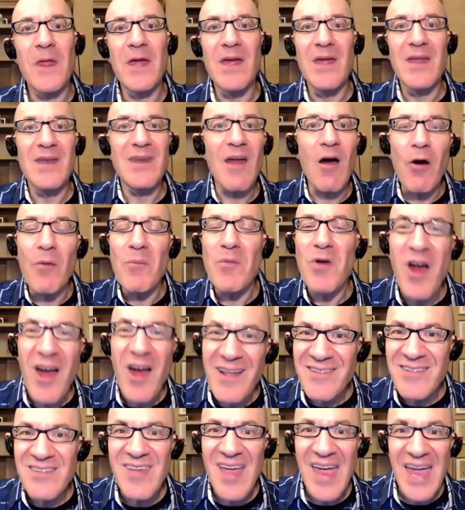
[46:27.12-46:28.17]
Now, I'm not
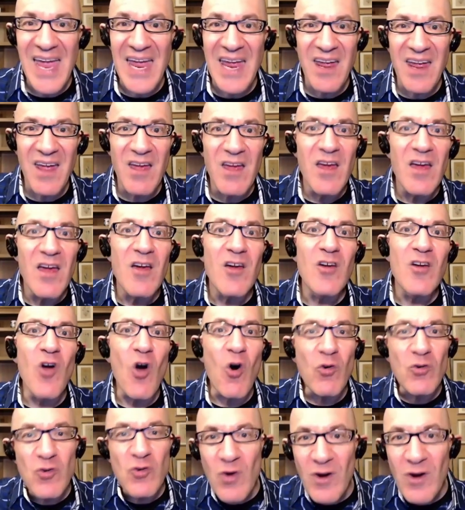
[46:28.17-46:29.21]
saying go
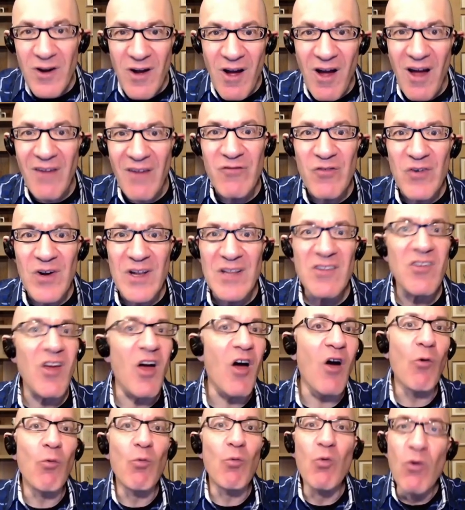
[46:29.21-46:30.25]
to a conference, a
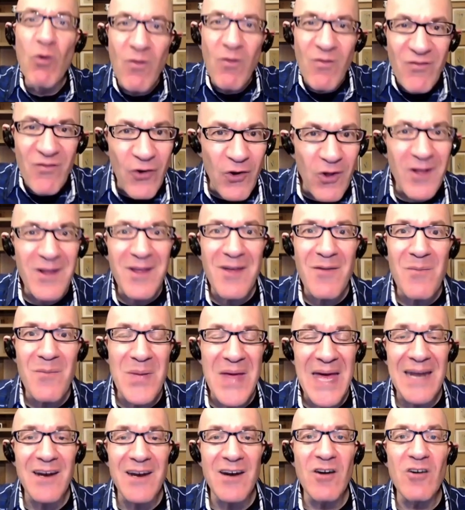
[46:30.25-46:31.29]
room full of
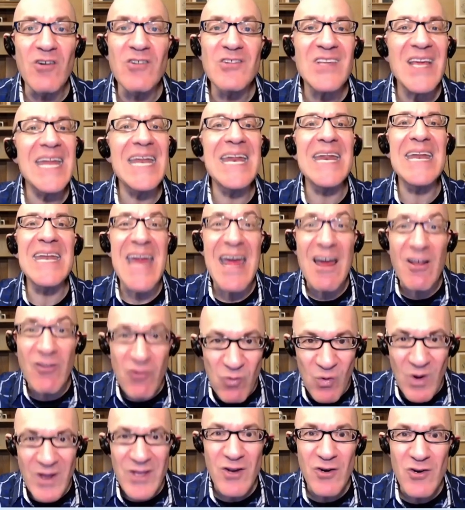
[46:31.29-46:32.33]
competitors, and announce
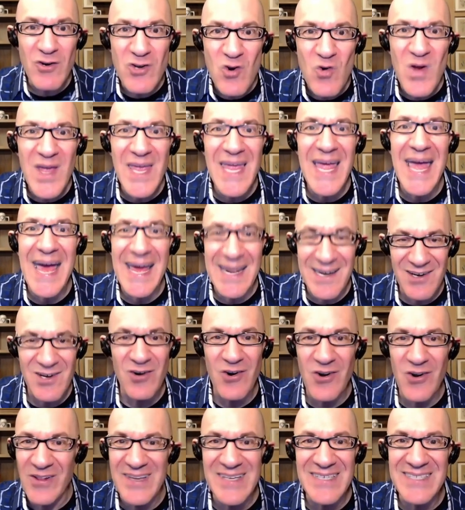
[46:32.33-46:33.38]
what you're doing at an
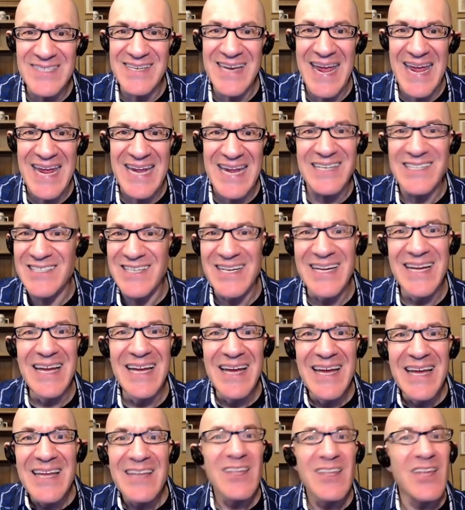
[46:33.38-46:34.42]
early stage.
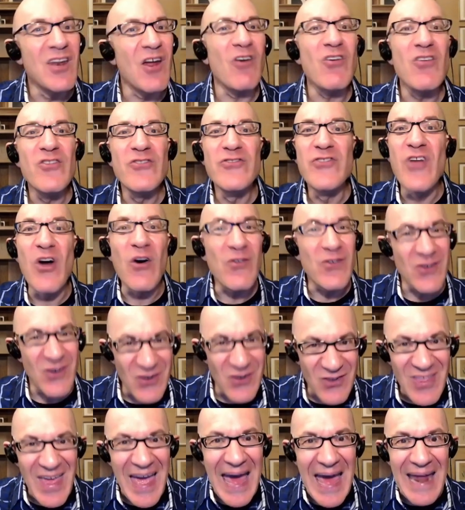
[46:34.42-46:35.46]
Don't do
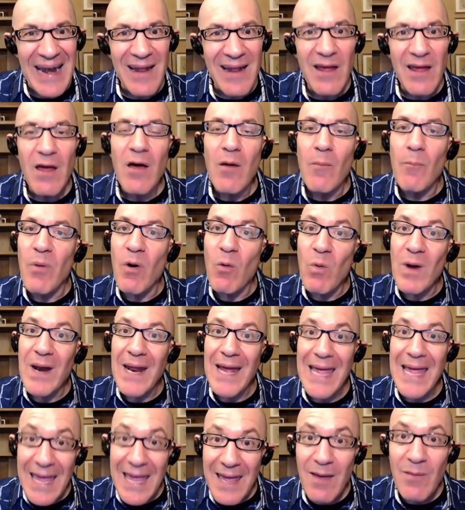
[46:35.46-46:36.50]
that. But what I
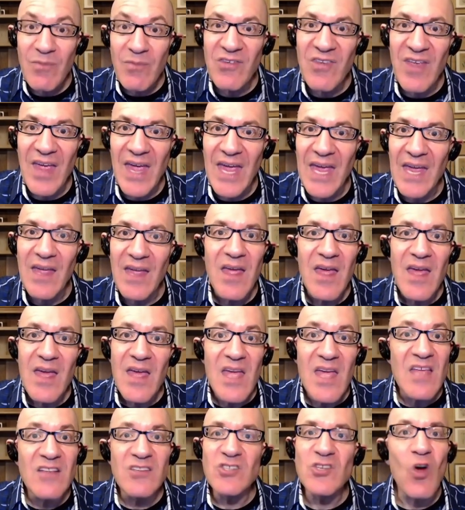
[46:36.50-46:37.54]
am saying
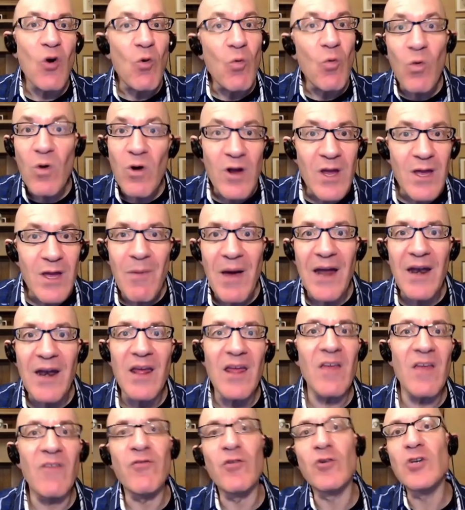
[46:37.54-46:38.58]
is, don't worry about it.
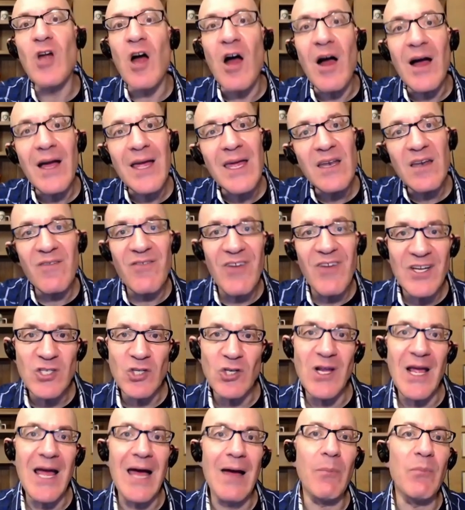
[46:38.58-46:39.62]
If you're talking to venture
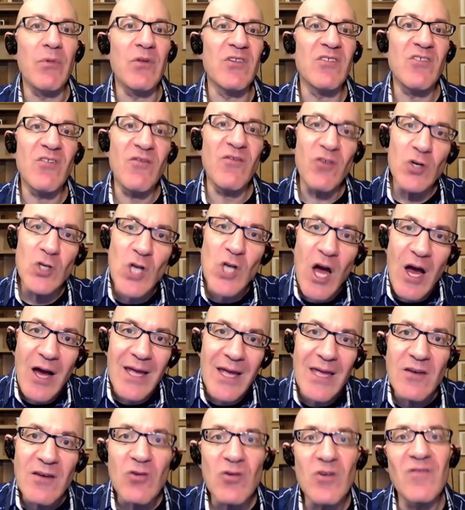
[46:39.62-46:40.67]
capitalists, if you're talking
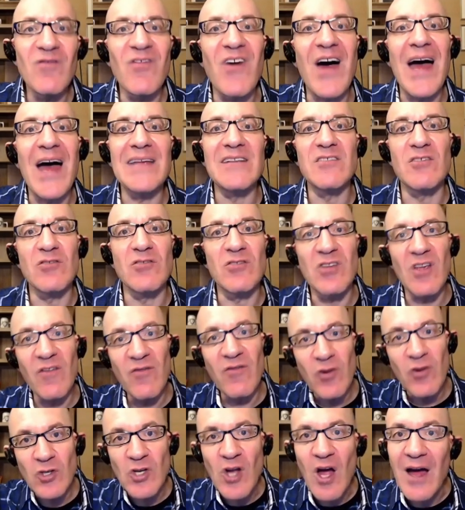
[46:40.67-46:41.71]
to advisors, if you're
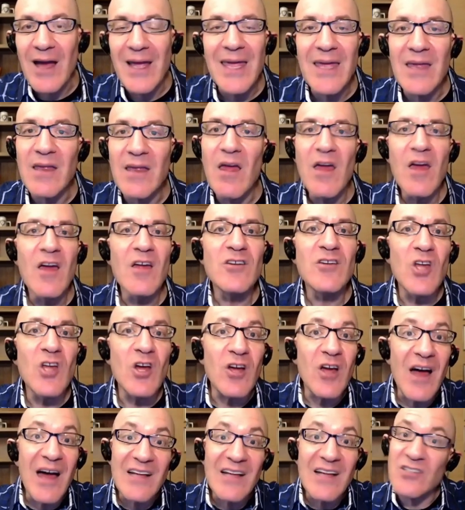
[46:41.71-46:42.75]
talking to
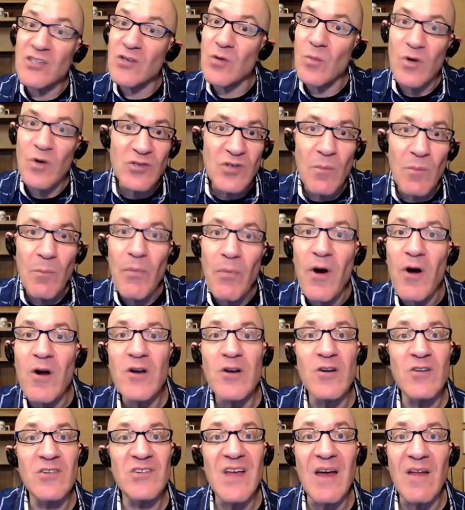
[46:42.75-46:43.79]
customers and
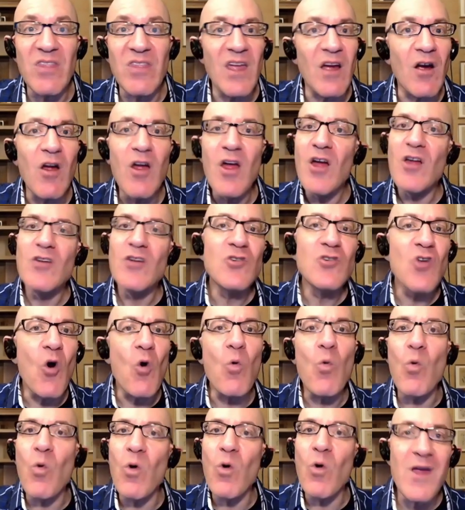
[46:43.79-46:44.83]
partners out there, don't
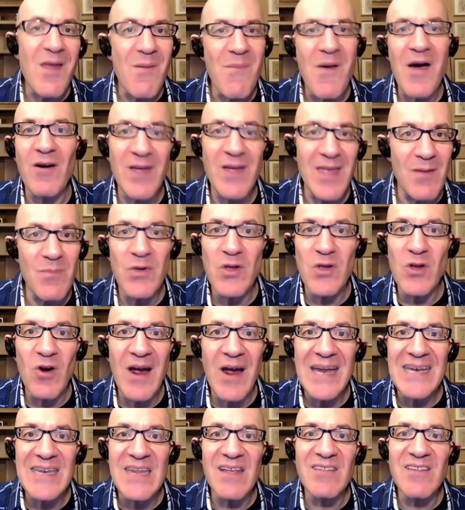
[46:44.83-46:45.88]
worry about keeping your
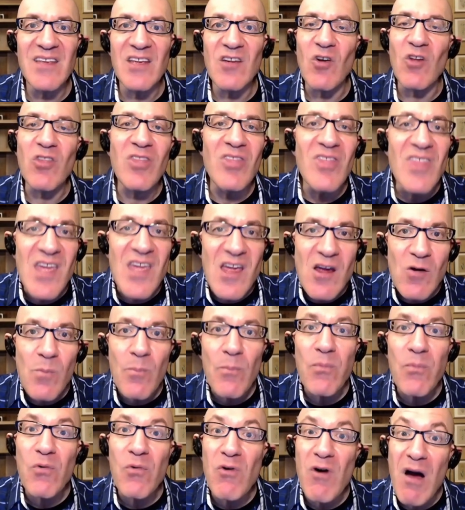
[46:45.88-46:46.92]
idea secret. They're
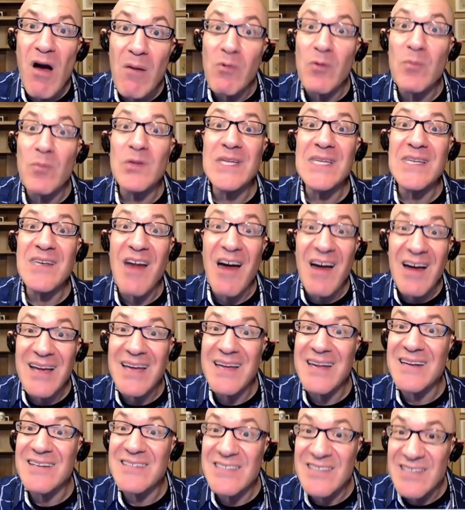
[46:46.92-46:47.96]
probably not going
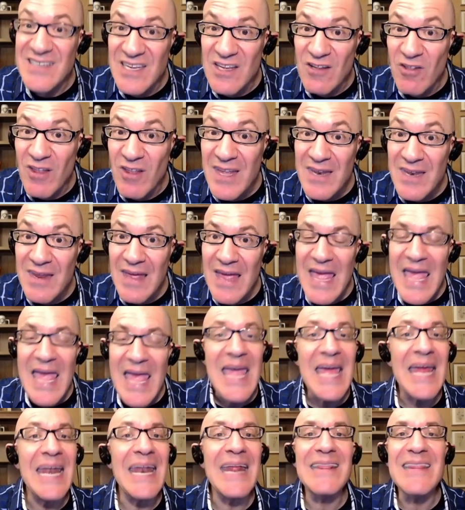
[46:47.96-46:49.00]
to steal it.
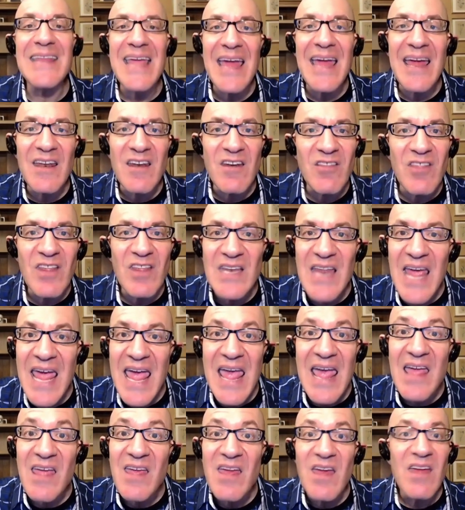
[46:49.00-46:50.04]
And at the end of the
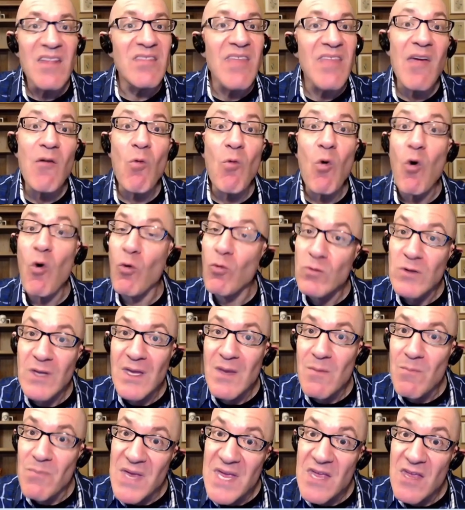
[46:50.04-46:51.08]
day, they will only
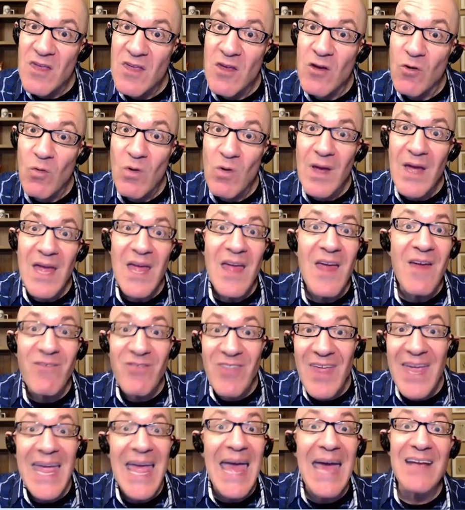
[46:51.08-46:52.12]
beat you if they
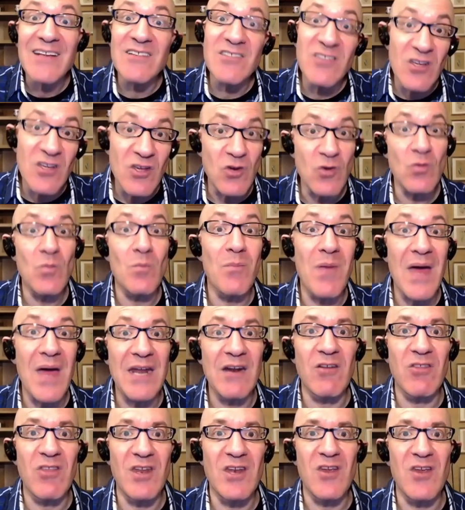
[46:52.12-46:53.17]
execute better
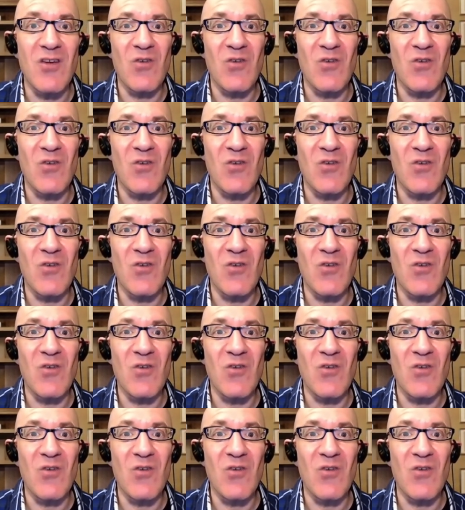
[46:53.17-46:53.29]
than you.